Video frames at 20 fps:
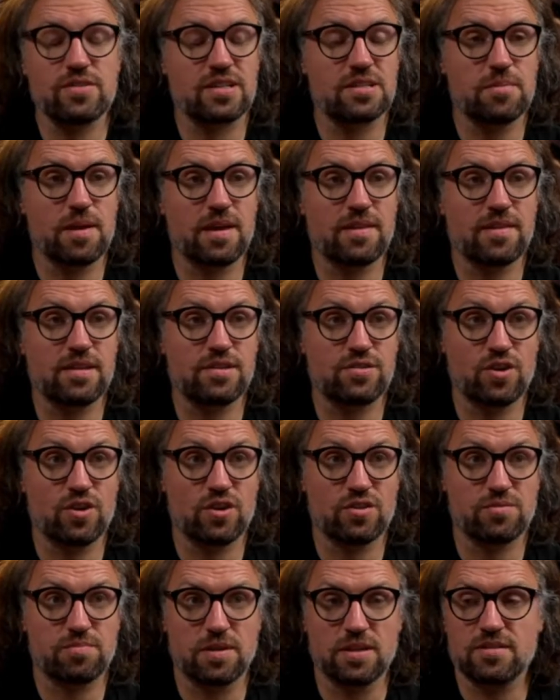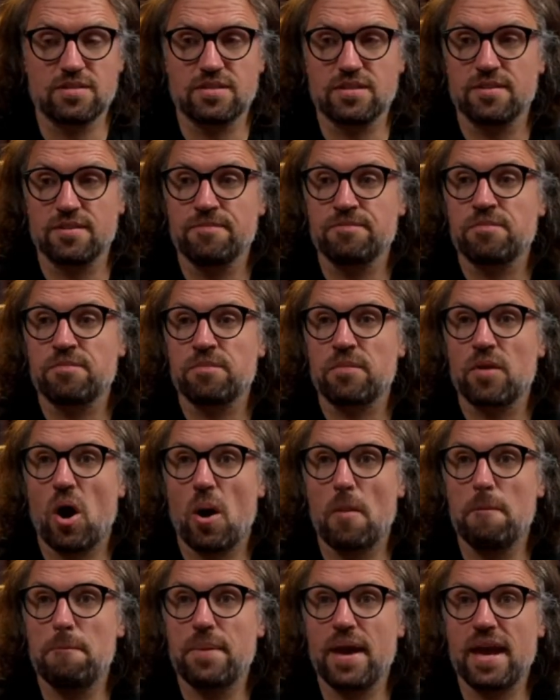to make these adjustments
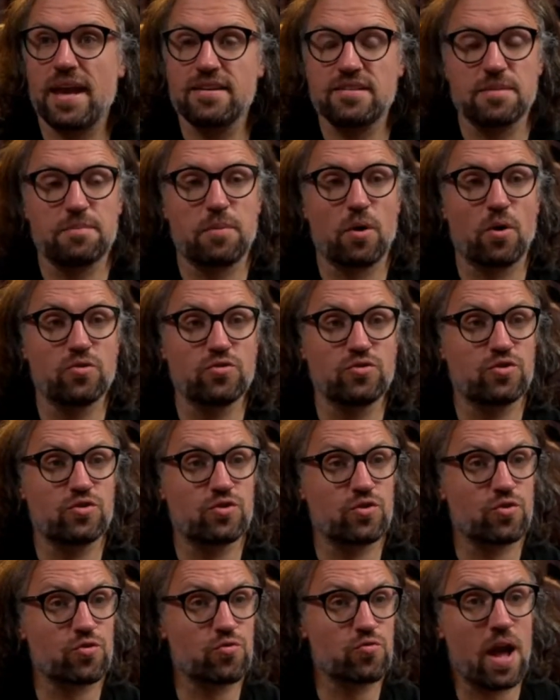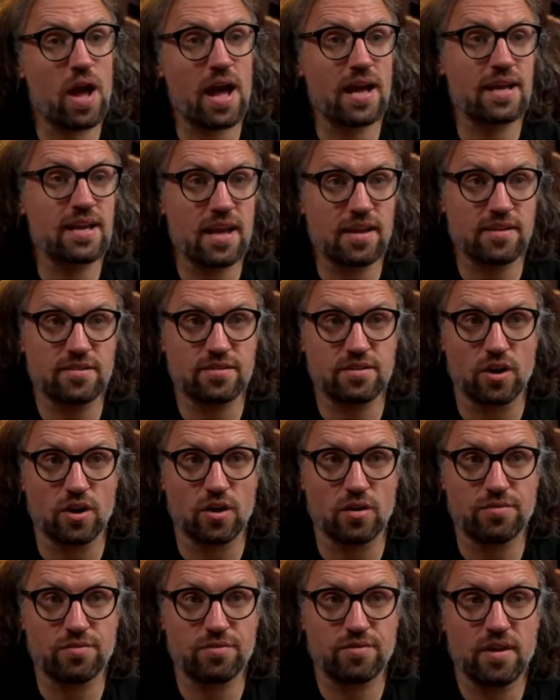are based upon trying
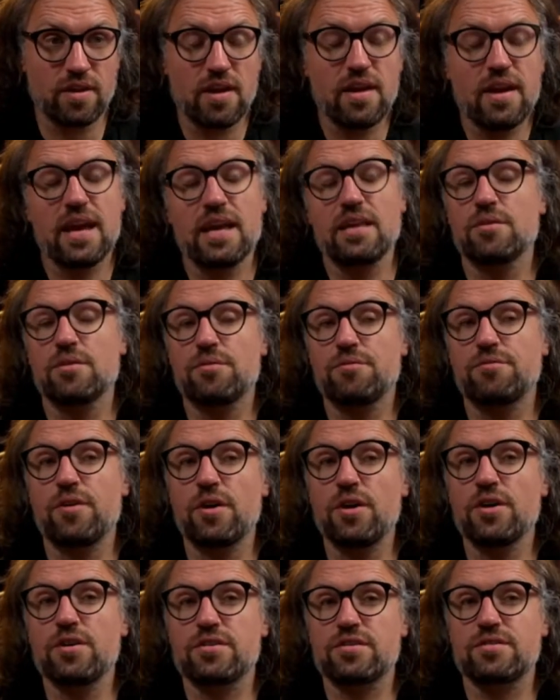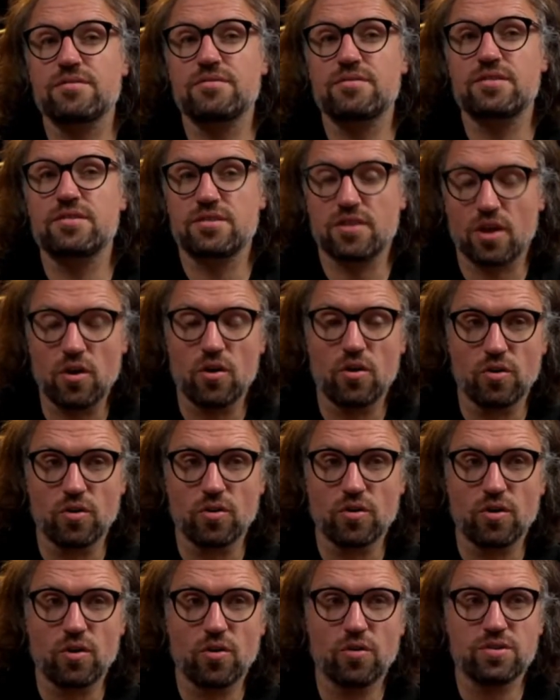stuff in the first
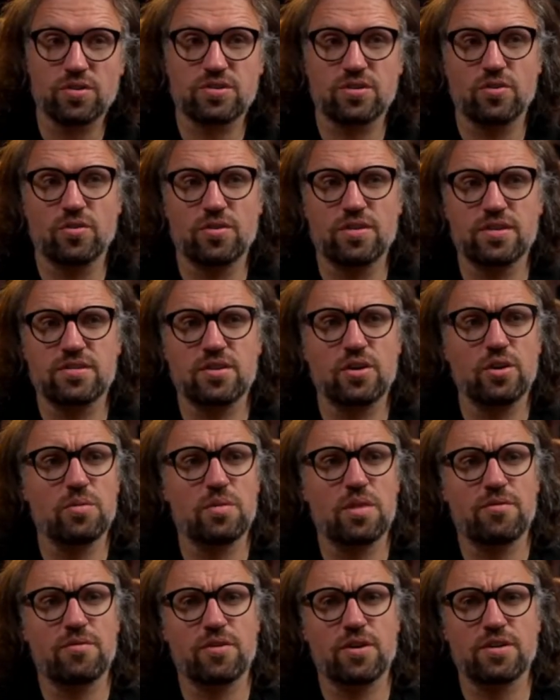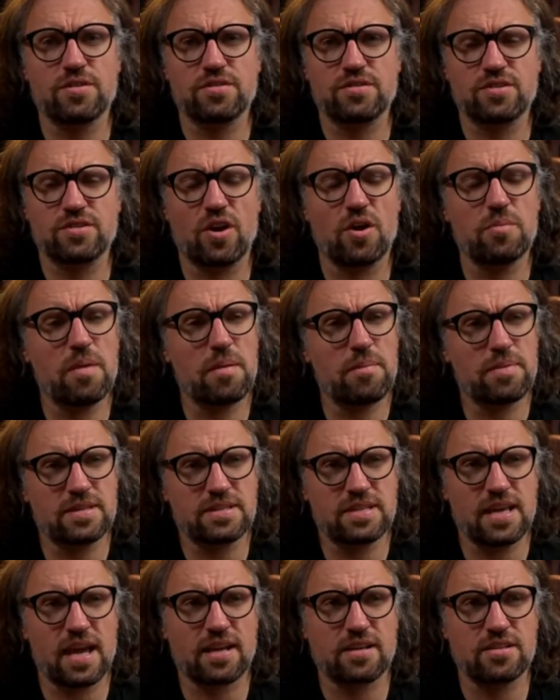song or so, the solo in the first song, maybe the
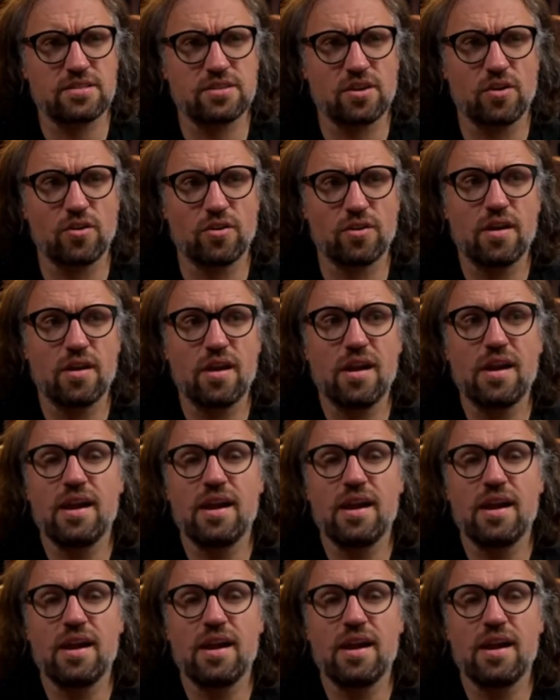second song,